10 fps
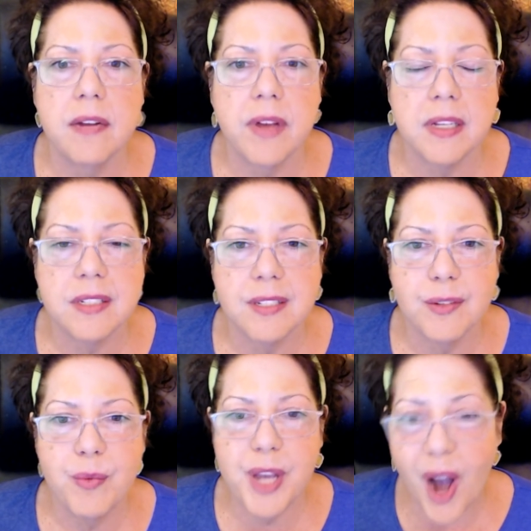of us.
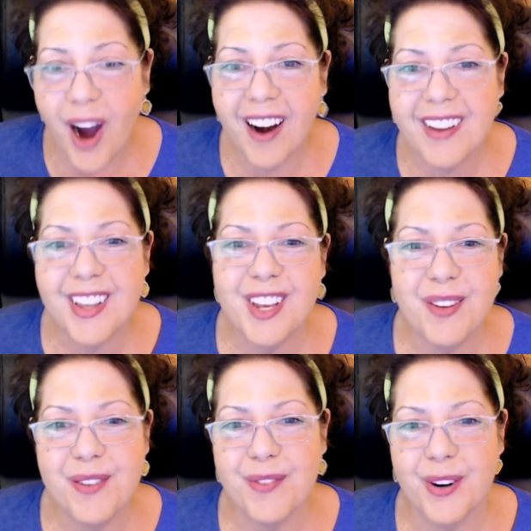We are the
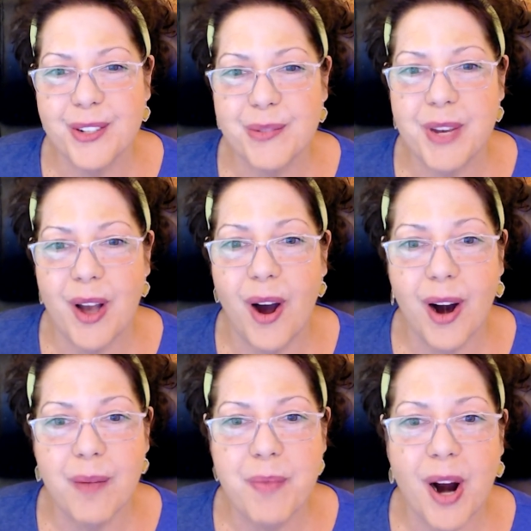universe. We
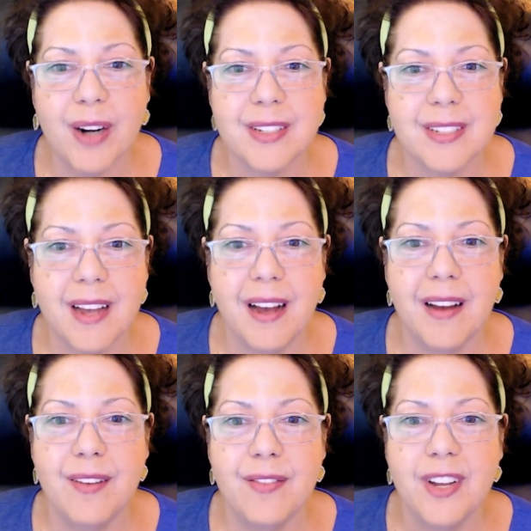are parts
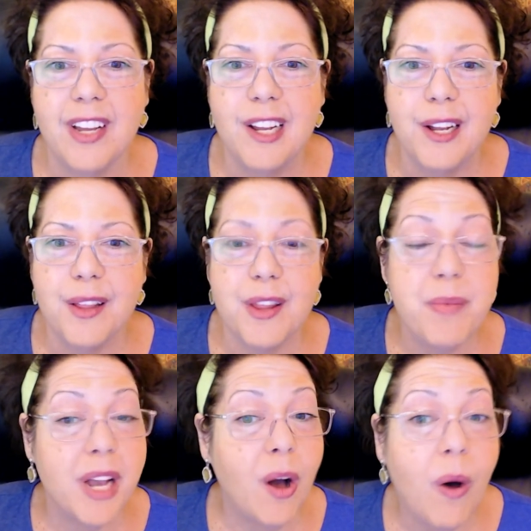of the
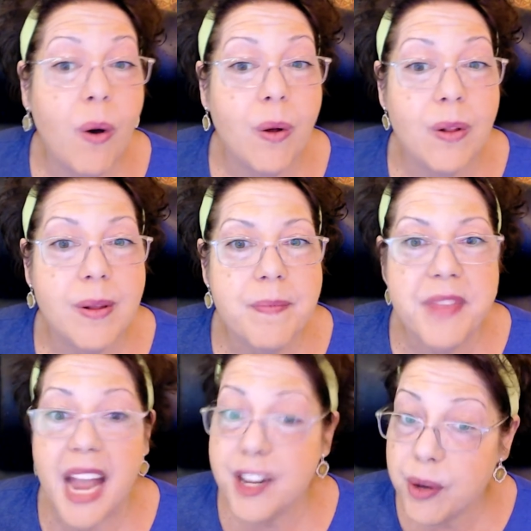big whole.
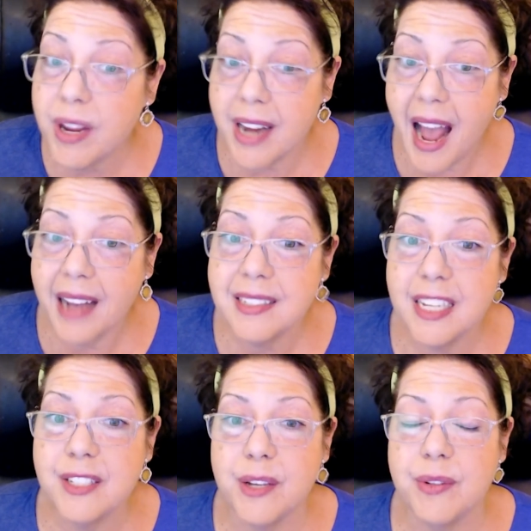And you can
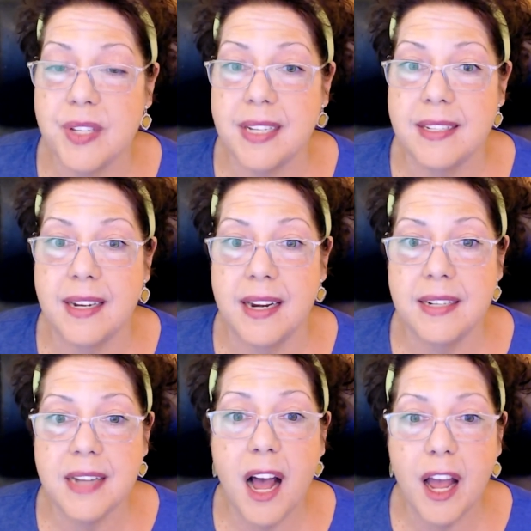access those things at any
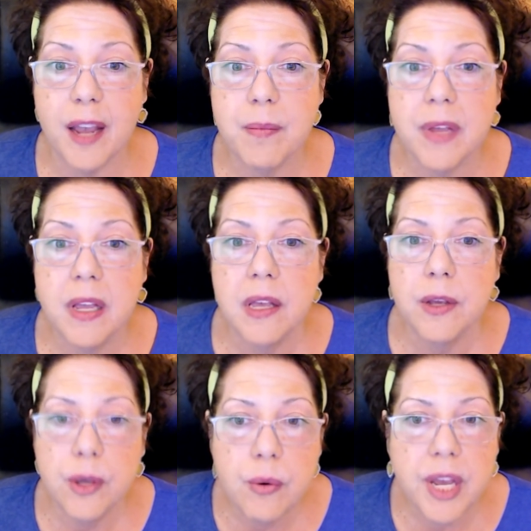time.
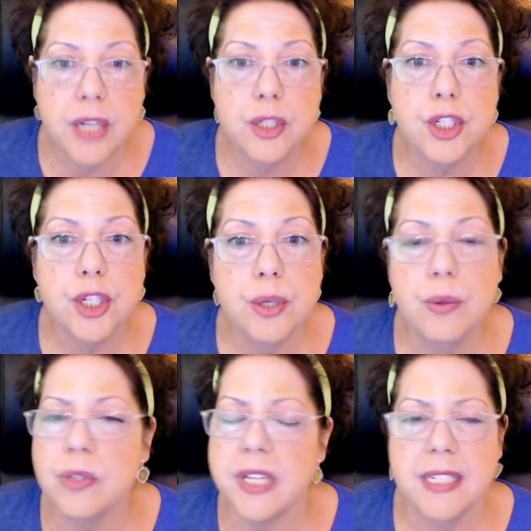You can
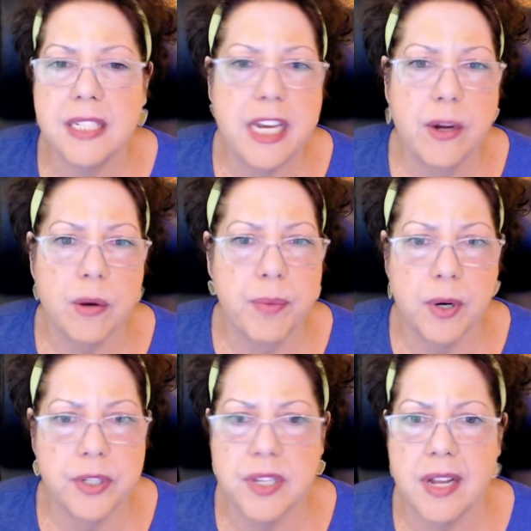choose, let's say you're a
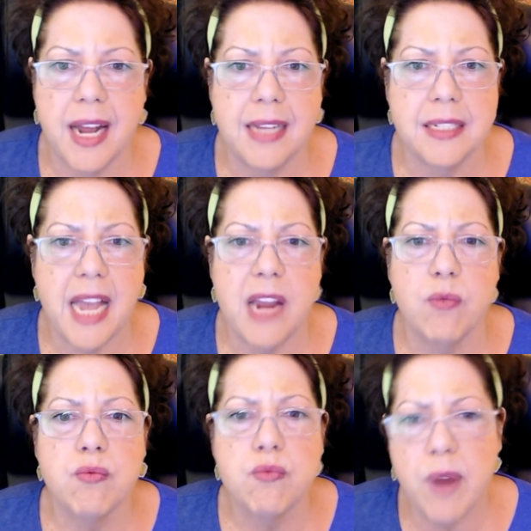person that has a
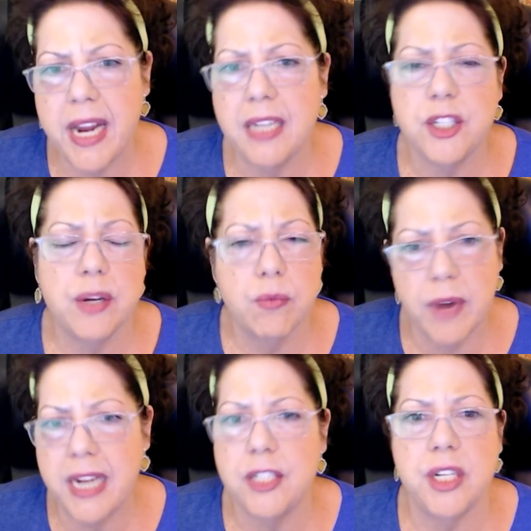
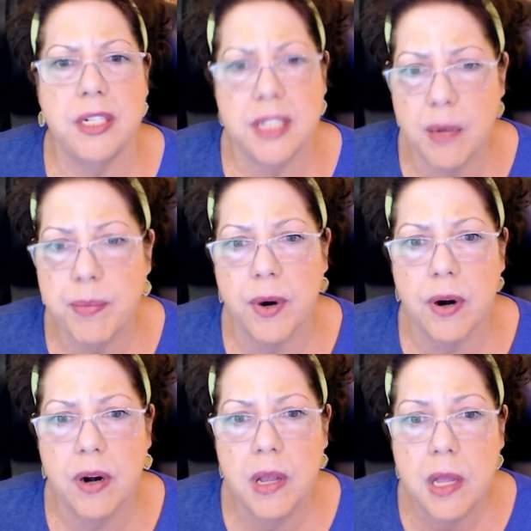raging
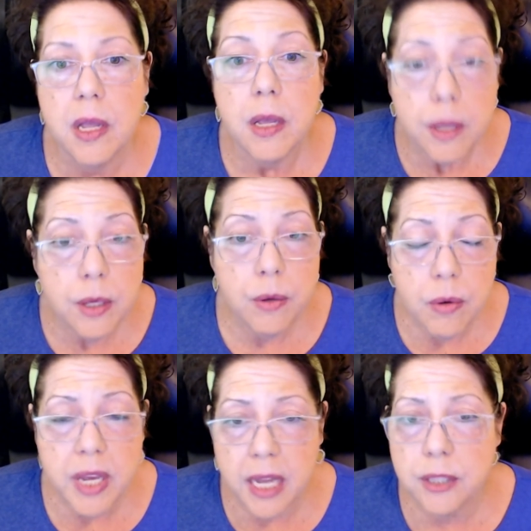temper.
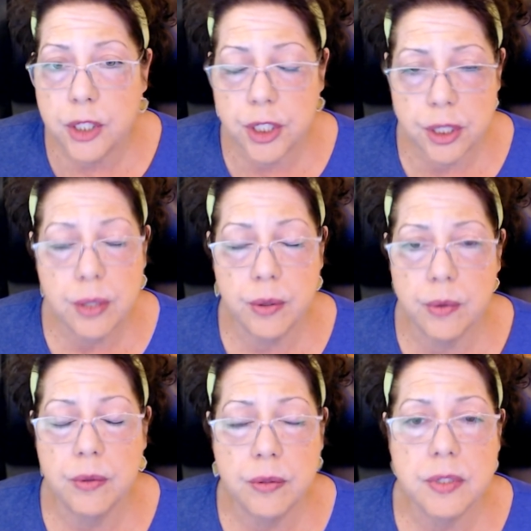You can
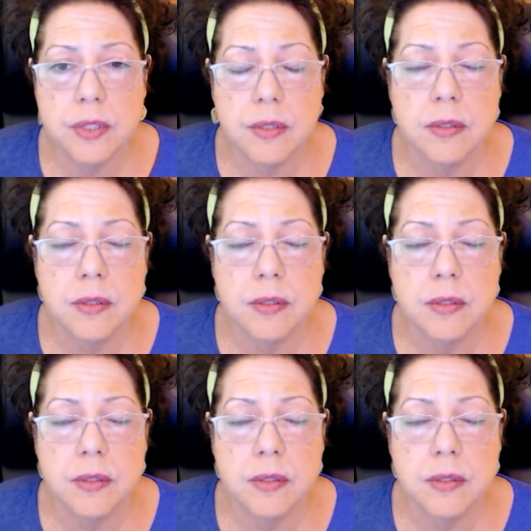choose